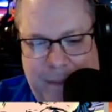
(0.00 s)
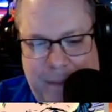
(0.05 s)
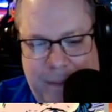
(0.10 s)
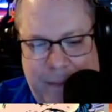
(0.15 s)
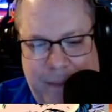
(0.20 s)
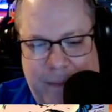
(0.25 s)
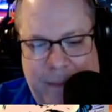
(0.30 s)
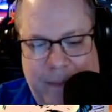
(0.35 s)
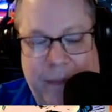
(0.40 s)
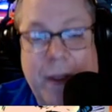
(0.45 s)
of
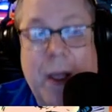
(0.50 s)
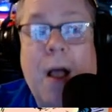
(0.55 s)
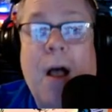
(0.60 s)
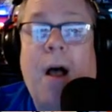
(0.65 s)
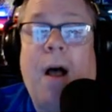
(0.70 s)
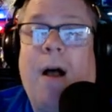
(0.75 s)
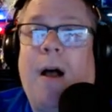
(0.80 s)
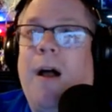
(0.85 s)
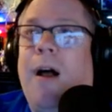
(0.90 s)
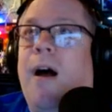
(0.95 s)
this
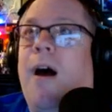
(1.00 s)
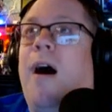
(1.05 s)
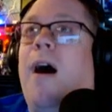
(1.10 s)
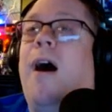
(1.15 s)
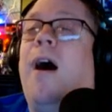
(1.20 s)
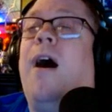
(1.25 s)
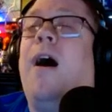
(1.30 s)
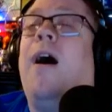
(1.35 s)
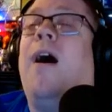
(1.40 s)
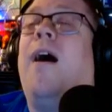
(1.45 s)
remembrance?
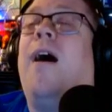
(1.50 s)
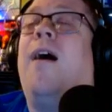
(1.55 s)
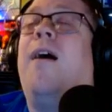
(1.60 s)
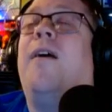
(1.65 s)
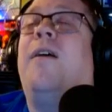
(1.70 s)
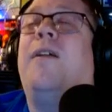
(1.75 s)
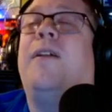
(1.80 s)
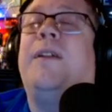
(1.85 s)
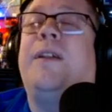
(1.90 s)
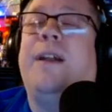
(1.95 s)

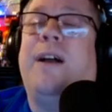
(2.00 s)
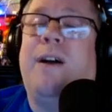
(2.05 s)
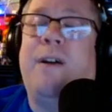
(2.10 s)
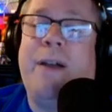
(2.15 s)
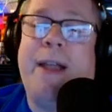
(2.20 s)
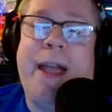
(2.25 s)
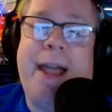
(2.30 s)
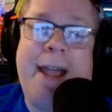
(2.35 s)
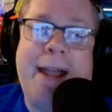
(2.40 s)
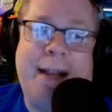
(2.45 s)
oh,
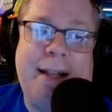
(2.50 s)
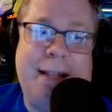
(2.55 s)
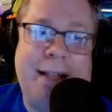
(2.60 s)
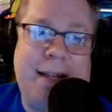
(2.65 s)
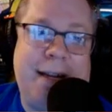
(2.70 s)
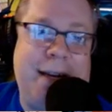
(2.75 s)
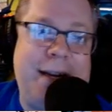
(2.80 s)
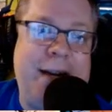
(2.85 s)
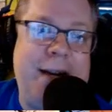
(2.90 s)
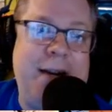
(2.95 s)
okay.
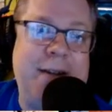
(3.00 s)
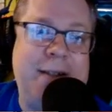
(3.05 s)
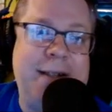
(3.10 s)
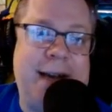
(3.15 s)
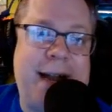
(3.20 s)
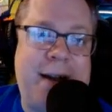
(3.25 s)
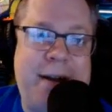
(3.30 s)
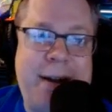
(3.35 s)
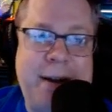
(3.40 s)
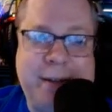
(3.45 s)
Here's
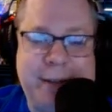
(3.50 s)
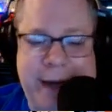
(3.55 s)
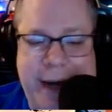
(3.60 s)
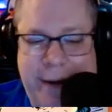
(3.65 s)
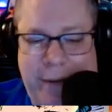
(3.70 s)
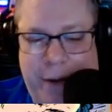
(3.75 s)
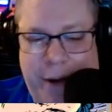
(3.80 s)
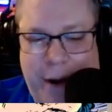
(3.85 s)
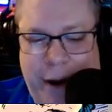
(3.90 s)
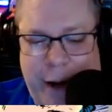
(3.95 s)
an here's an
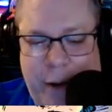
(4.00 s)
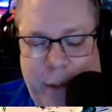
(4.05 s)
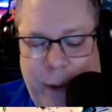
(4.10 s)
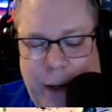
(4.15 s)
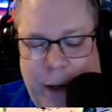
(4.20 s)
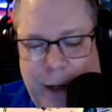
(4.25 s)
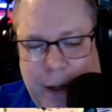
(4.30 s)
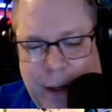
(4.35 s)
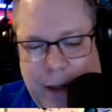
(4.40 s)
ironic one.